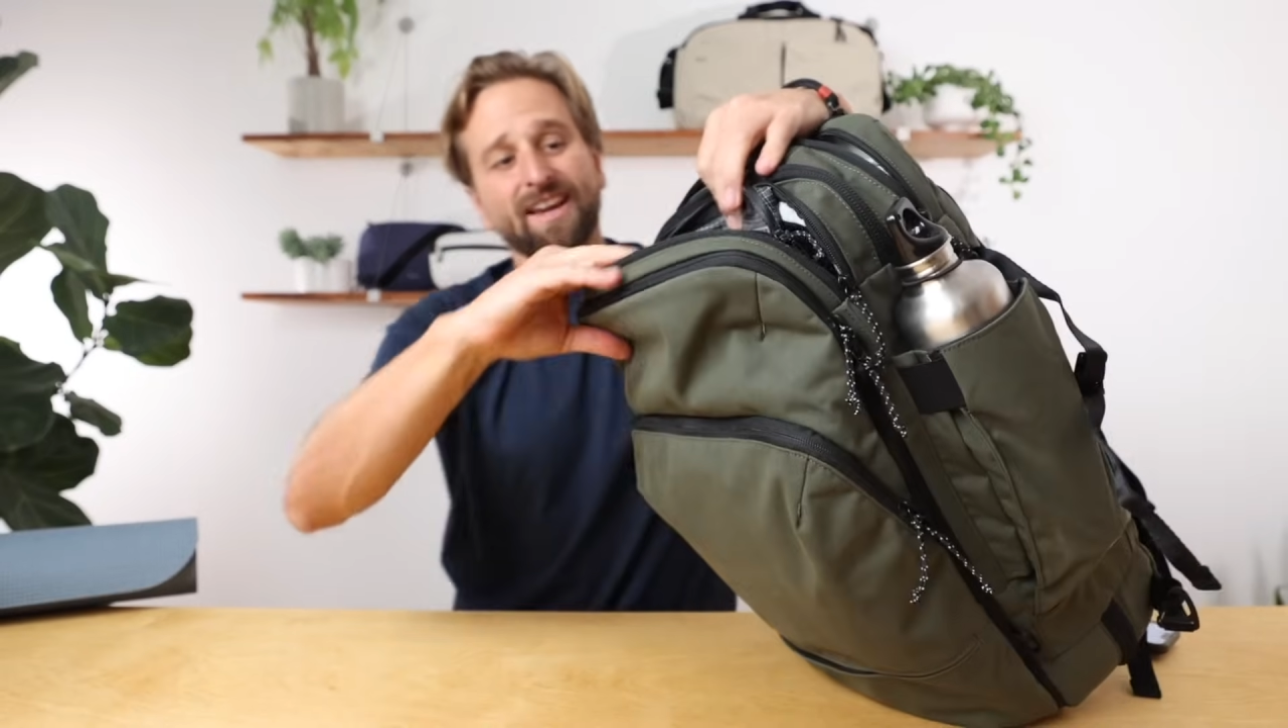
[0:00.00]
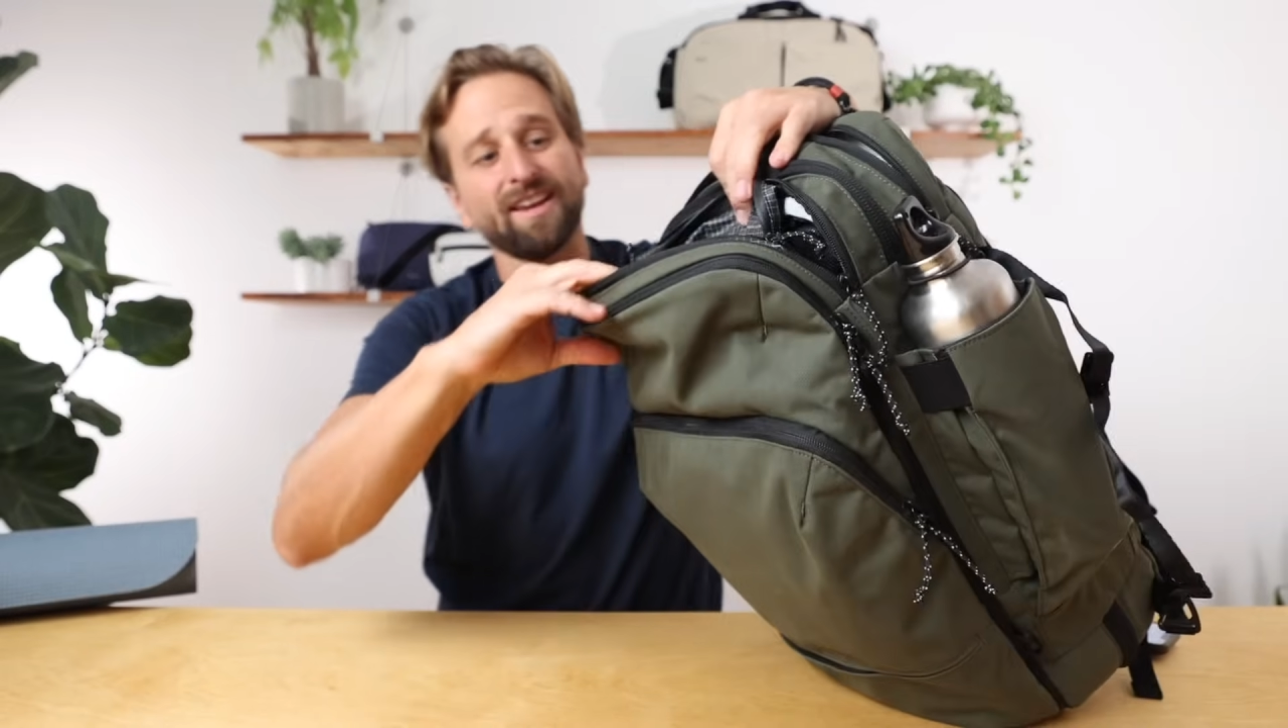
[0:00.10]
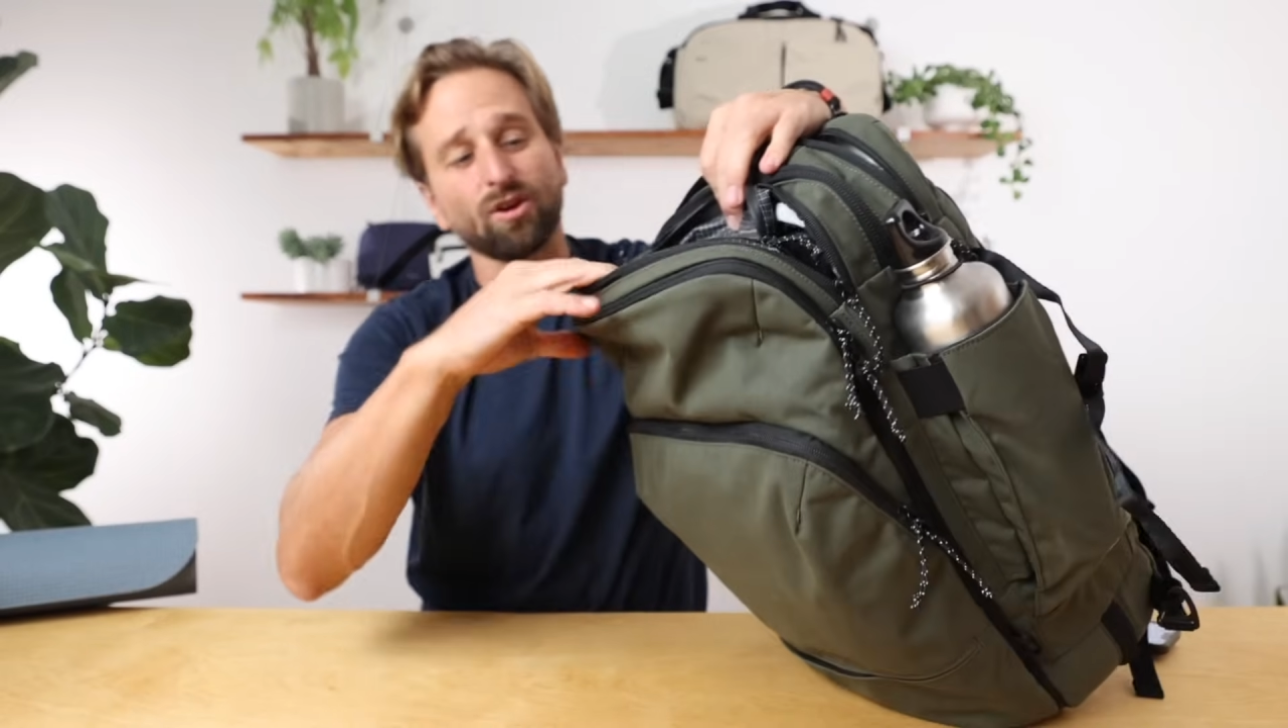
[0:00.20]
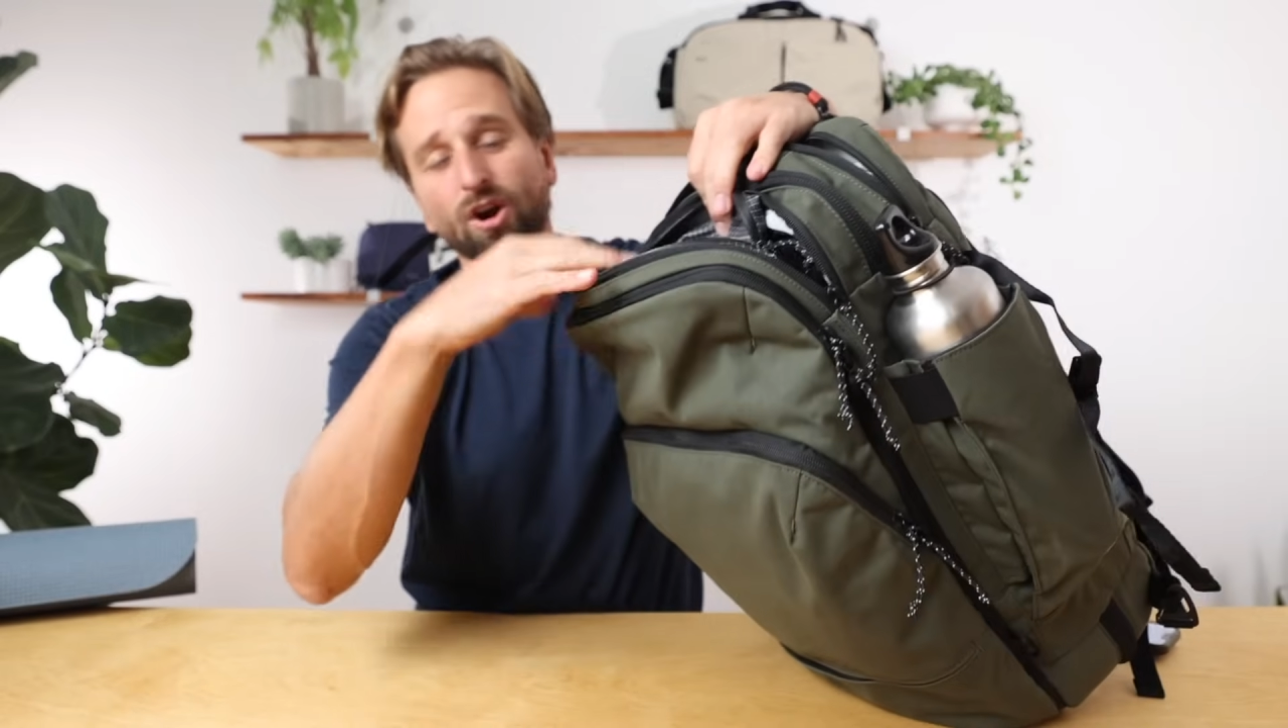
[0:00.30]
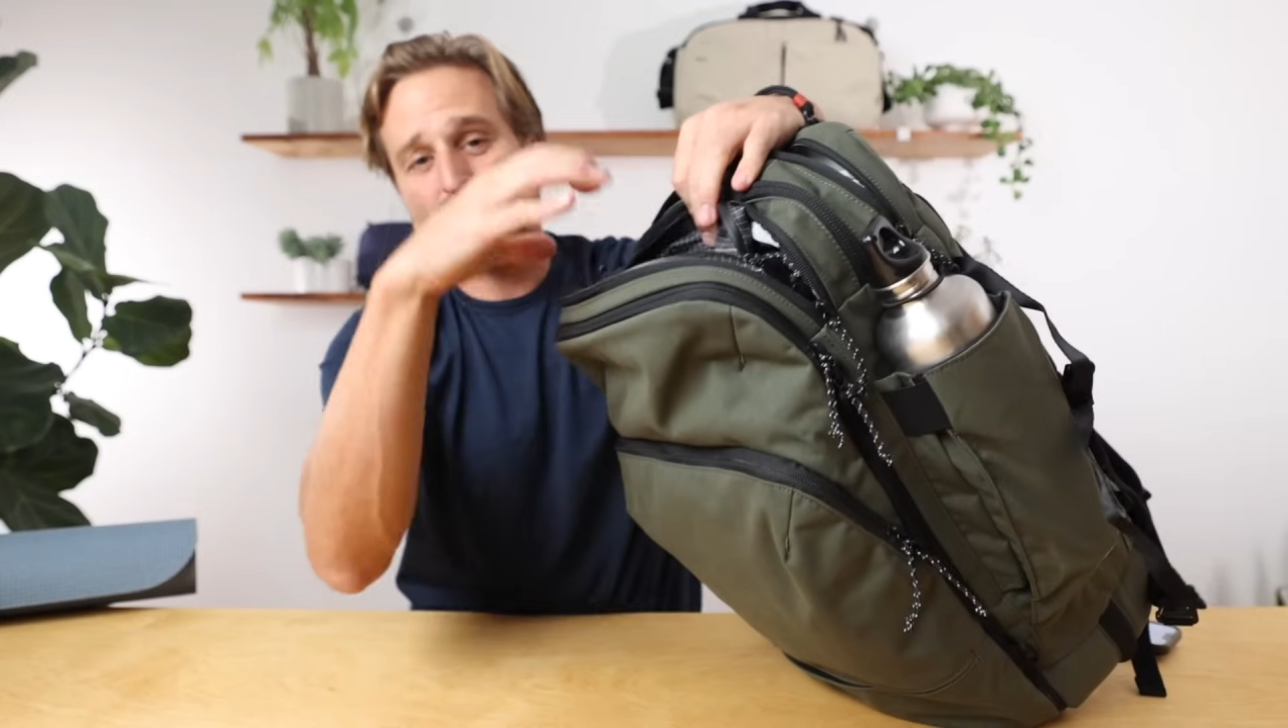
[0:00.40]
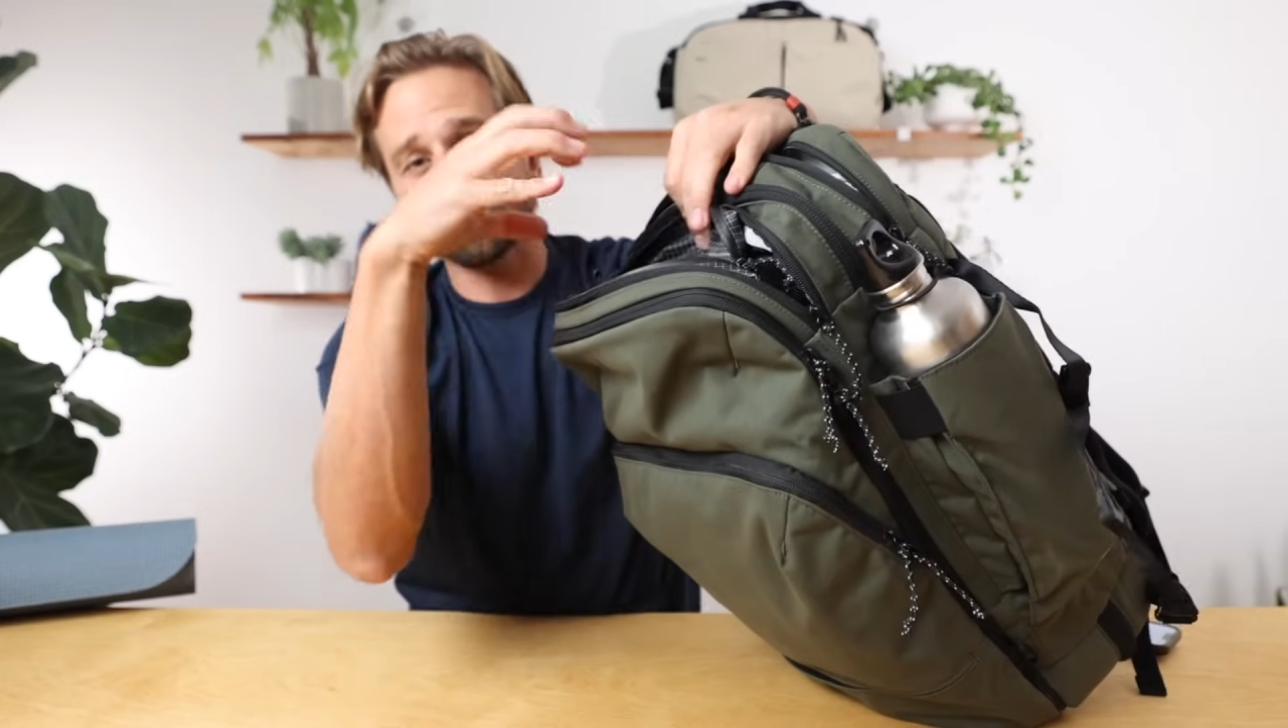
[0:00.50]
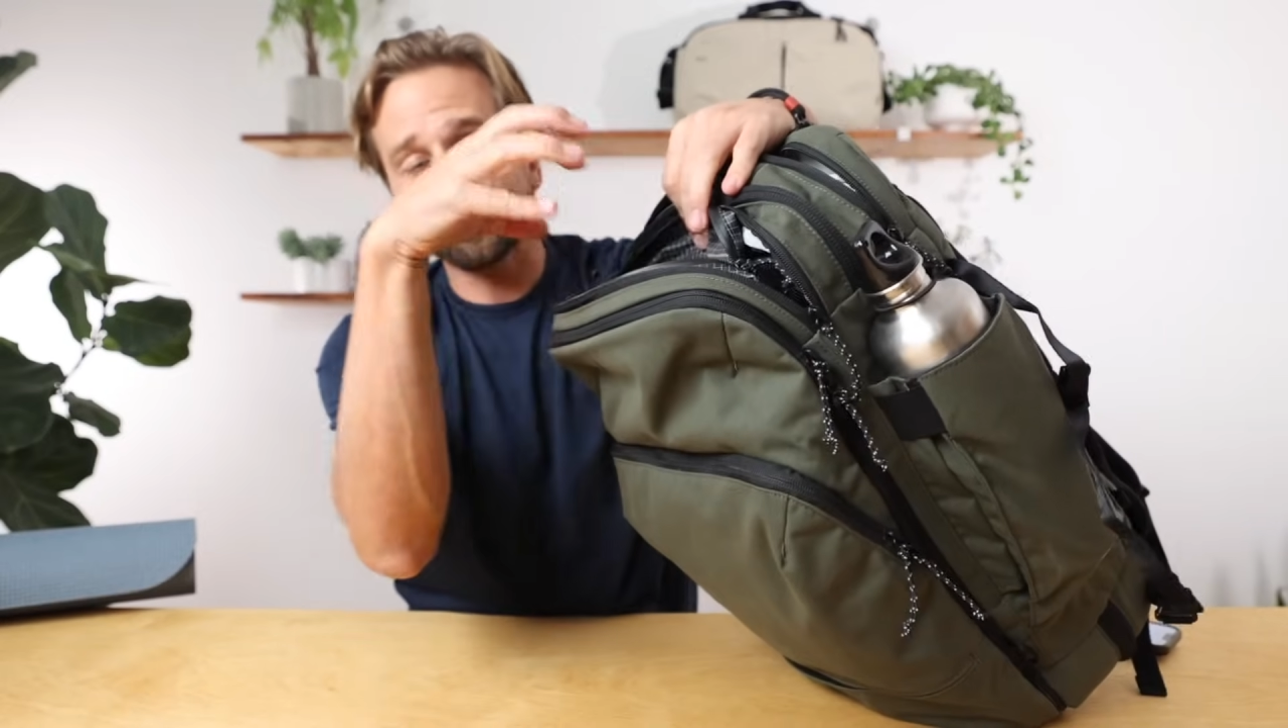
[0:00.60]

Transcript: a large